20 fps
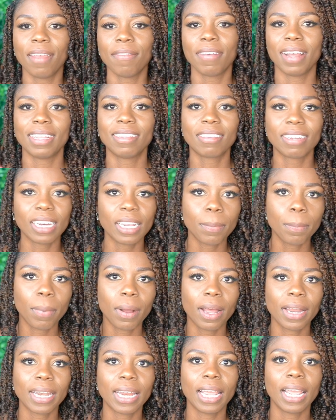If I sleep
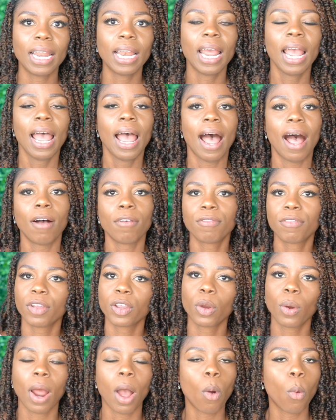on it, I'll
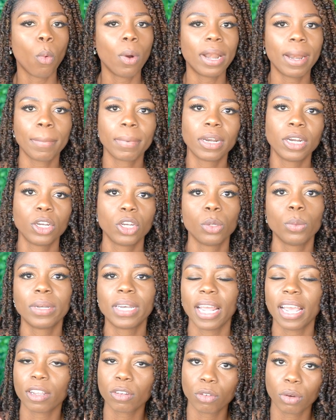figure out what I'm going to do
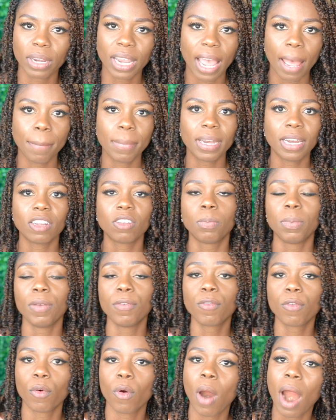with the extra cabinets
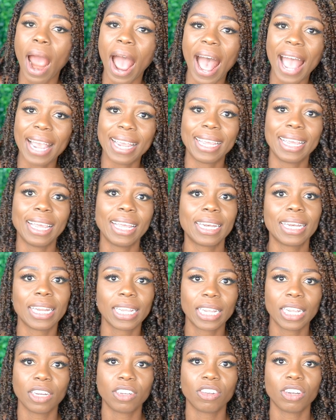before I get the
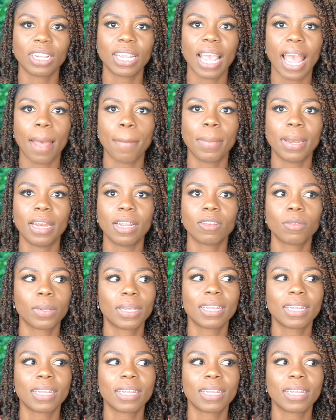kitchen cabinets,